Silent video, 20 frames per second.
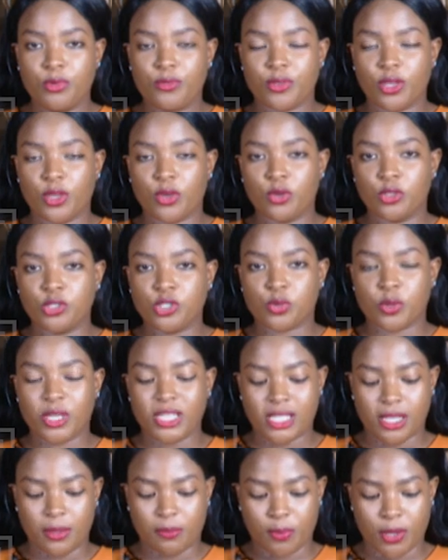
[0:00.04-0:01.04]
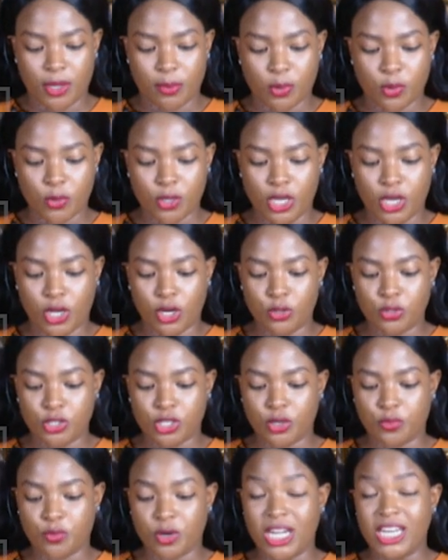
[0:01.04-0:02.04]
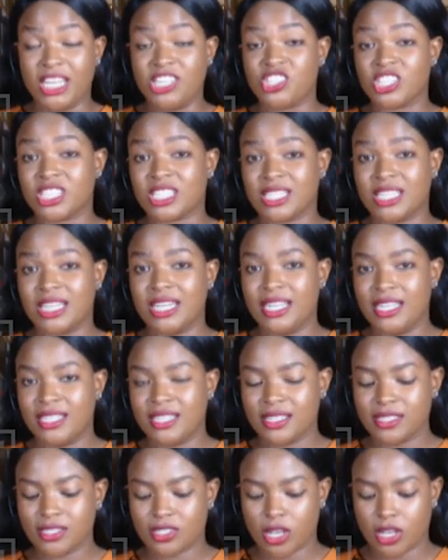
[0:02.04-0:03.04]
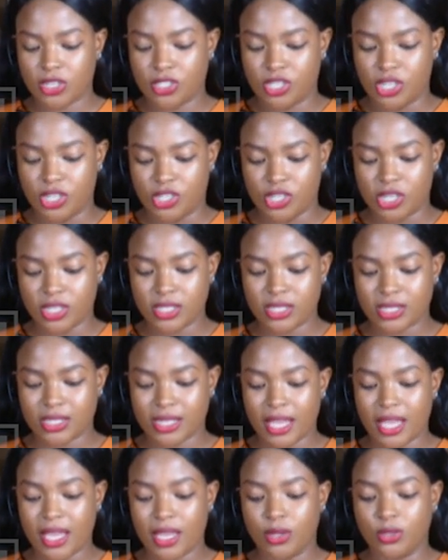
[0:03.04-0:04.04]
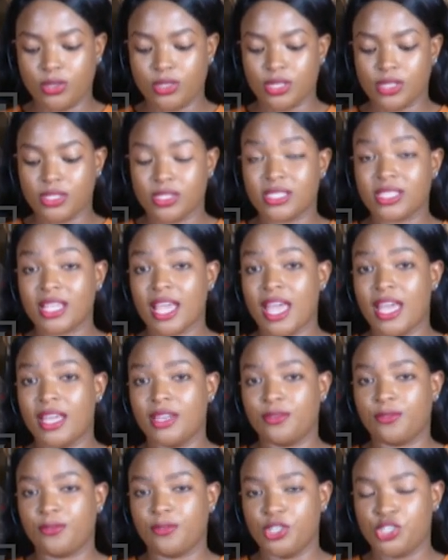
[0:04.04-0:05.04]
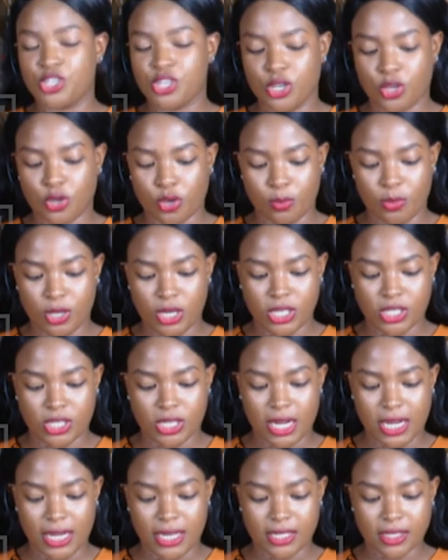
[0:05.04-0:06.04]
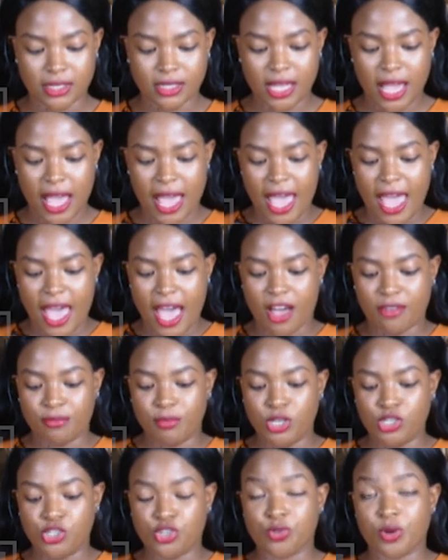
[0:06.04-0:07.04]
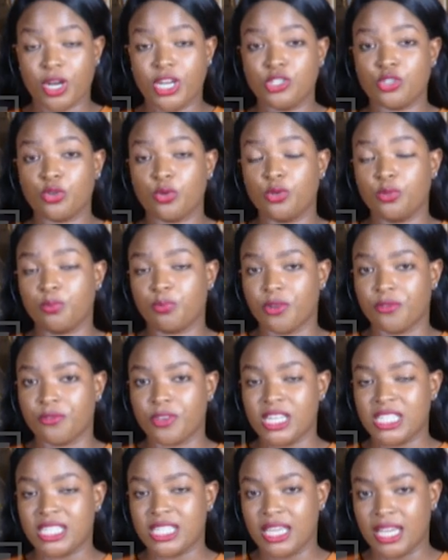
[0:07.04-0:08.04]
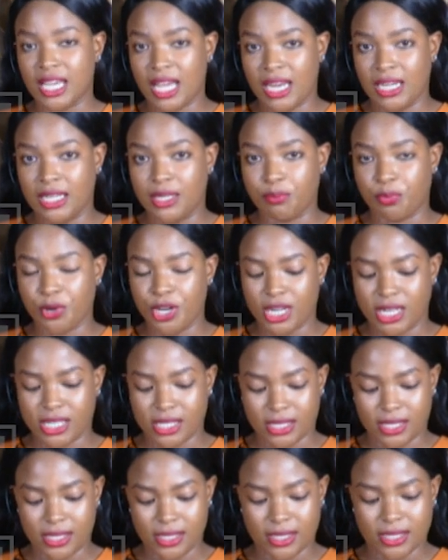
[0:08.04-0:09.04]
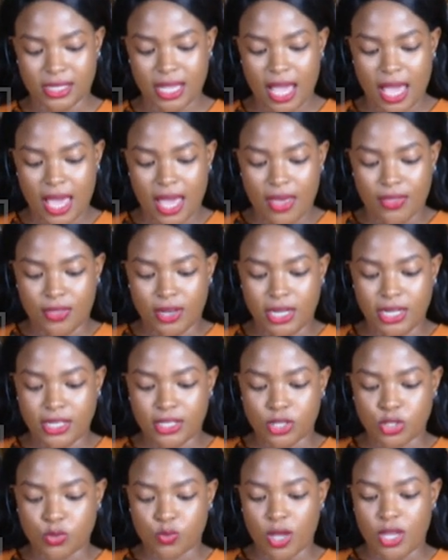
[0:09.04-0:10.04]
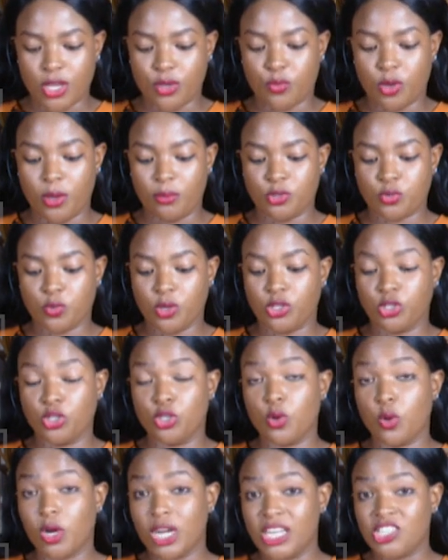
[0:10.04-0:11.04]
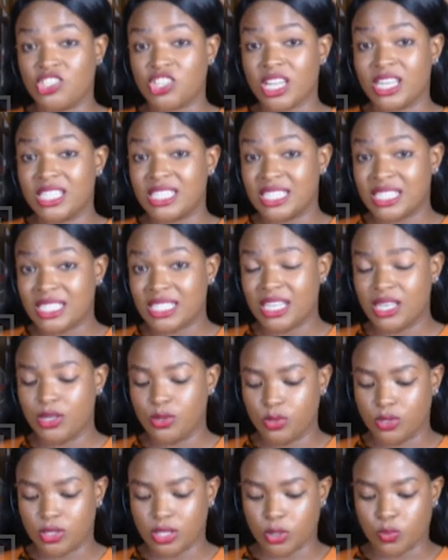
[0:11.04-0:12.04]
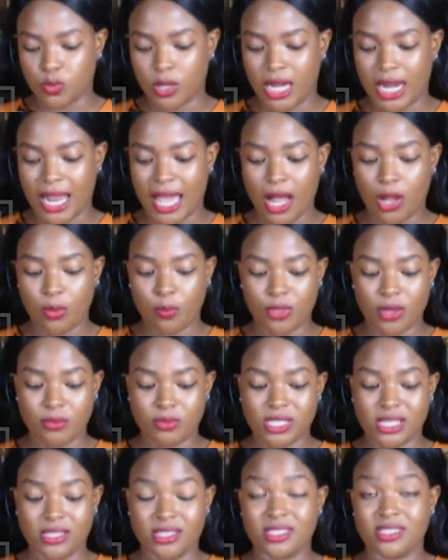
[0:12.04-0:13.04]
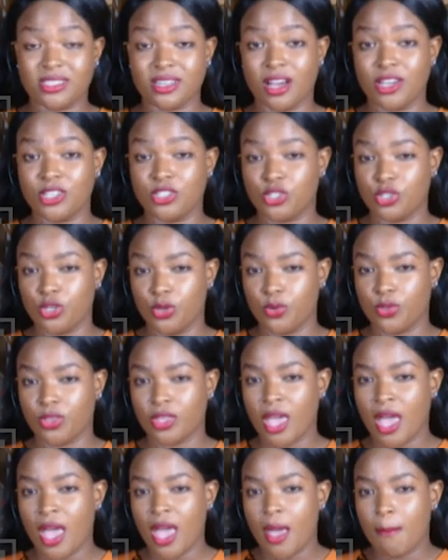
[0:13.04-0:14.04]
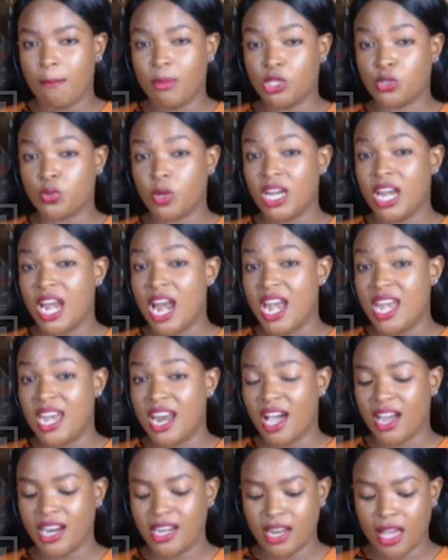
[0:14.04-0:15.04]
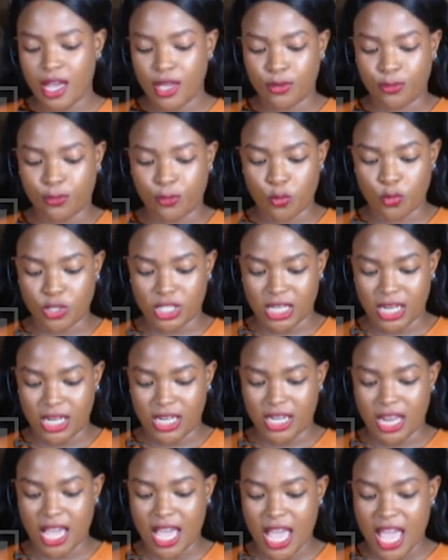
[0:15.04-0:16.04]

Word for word: Moving on, twenty people, including religious leaders, teachers, elders and fishing community leaders, have been trained on preventing early pregnancies. The leaders were equipped with knowledge and skills that will help them sensitize youth between nine and fourteen